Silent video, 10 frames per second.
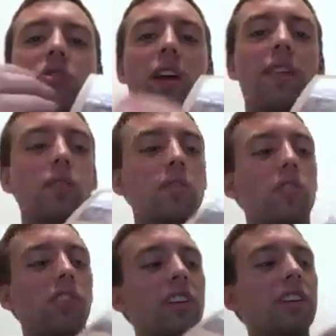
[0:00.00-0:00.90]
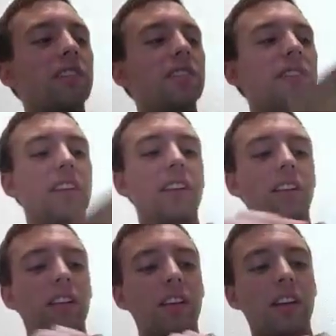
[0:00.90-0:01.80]
So I have those greens, and
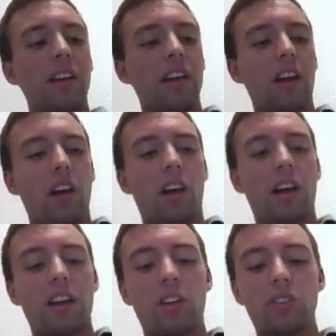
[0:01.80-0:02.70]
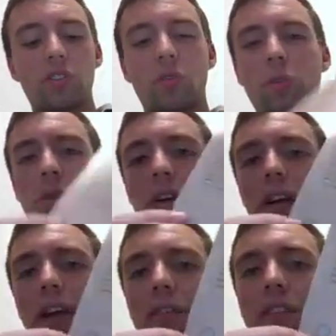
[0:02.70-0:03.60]
I also
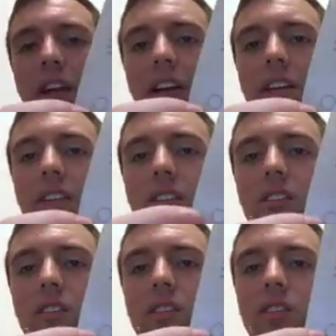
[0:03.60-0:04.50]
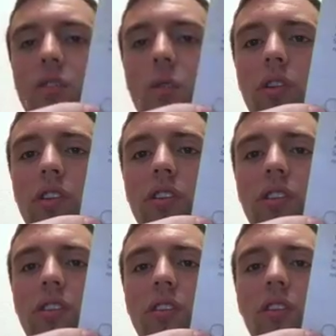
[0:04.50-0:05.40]
have the
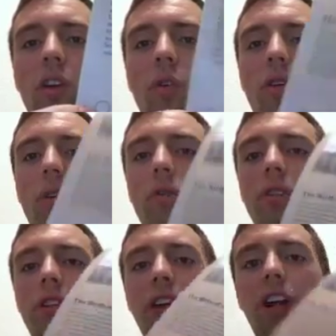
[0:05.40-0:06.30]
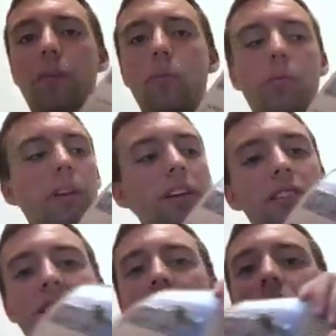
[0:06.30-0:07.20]
solar logo in a couple
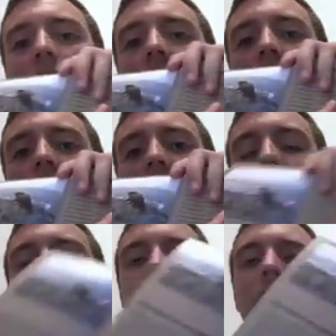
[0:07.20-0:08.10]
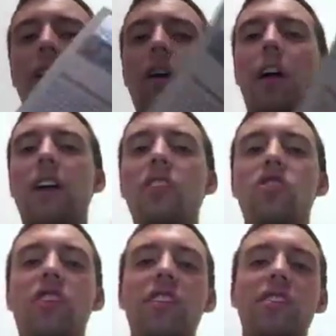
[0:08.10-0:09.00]
places,
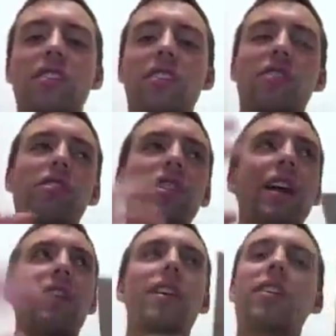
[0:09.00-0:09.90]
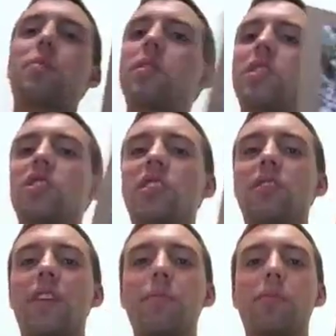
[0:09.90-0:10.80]
and tried to really have that repetition
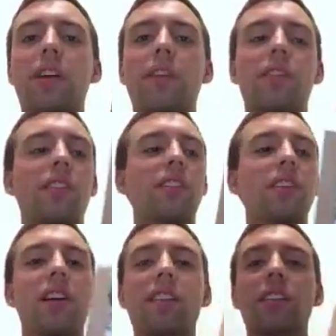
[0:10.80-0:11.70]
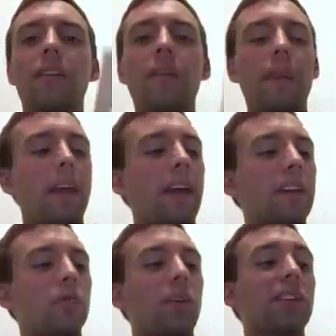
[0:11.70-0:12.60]
and bring everything together.
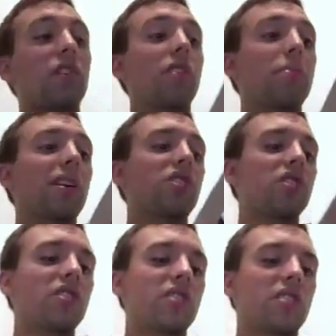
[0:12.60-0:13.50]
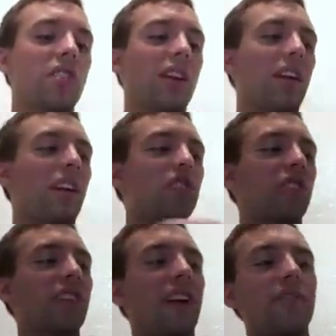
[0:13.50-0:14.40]
As well as all the pictures, I
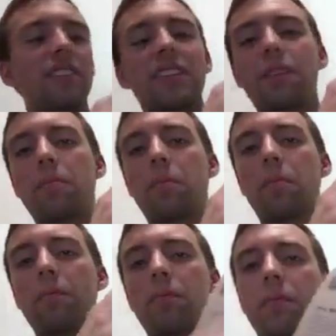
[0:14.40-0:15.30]
tried to have the same